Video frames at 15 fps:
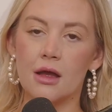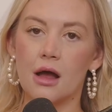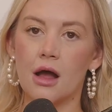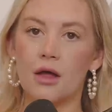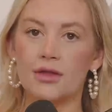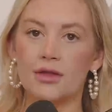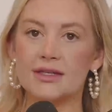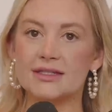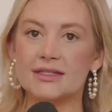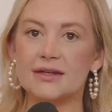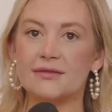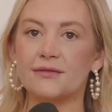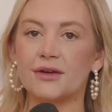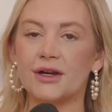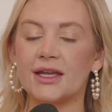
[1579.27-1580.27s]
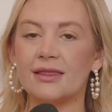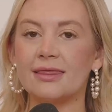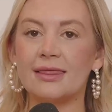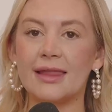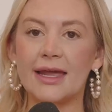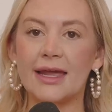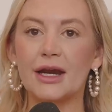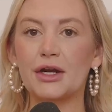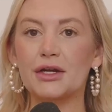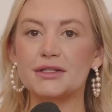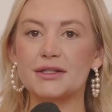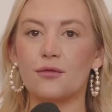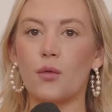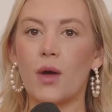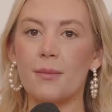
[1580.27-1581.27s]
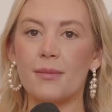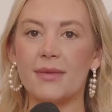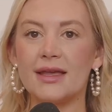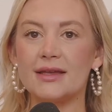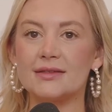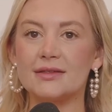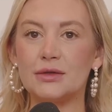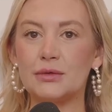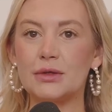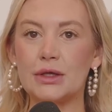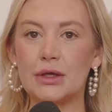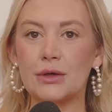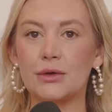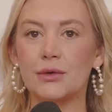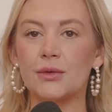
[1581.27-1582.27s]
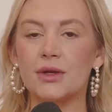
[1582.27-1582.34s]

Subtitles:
all these different layers of what makes you you.